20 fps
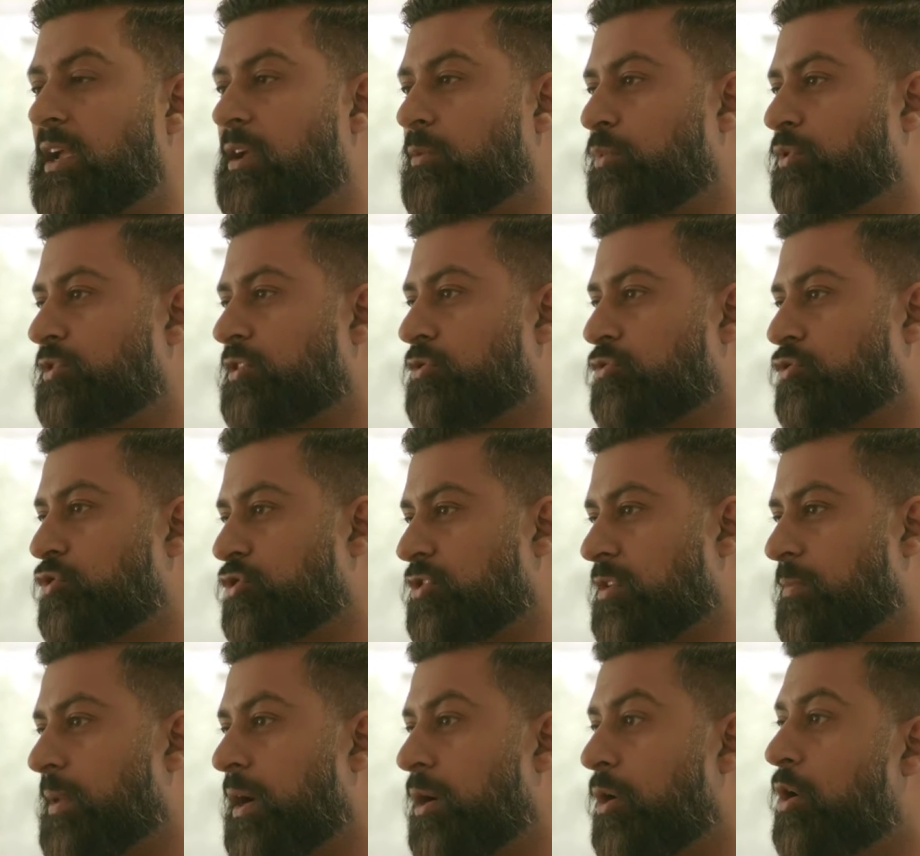It wasn't just
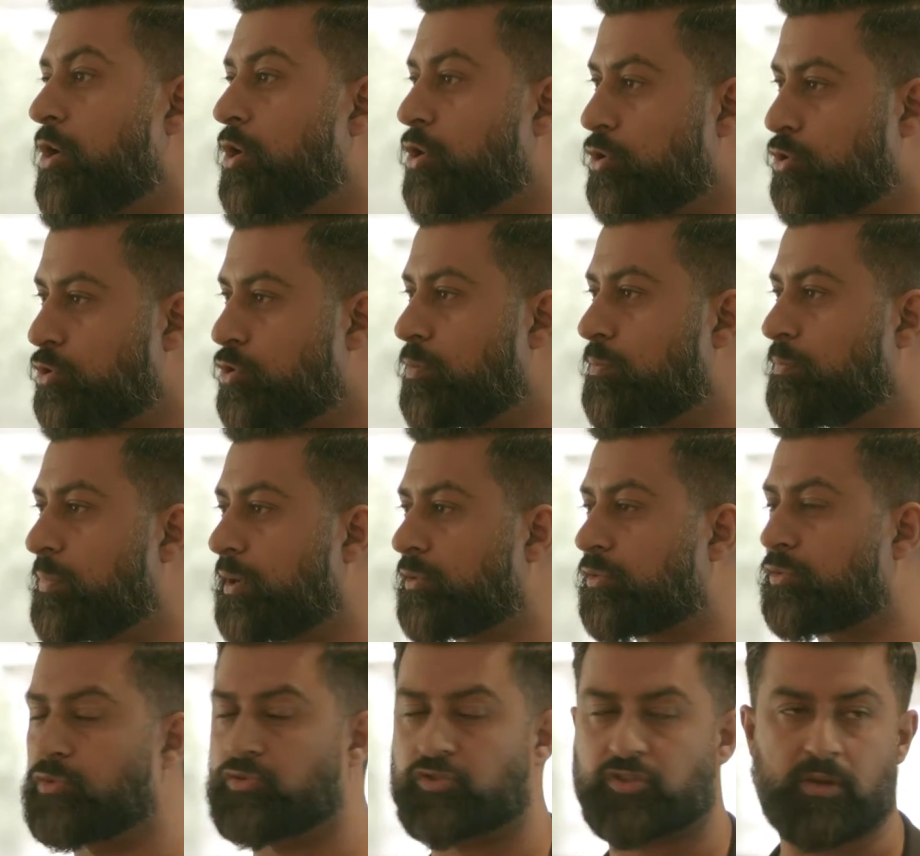about number
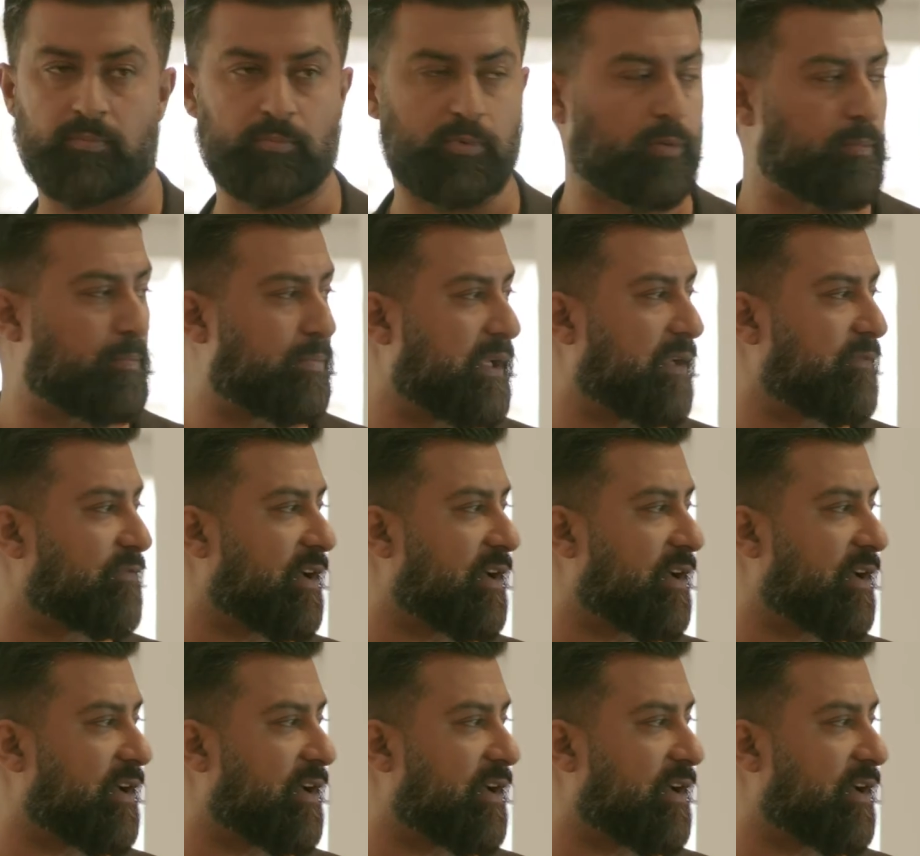crunching, but being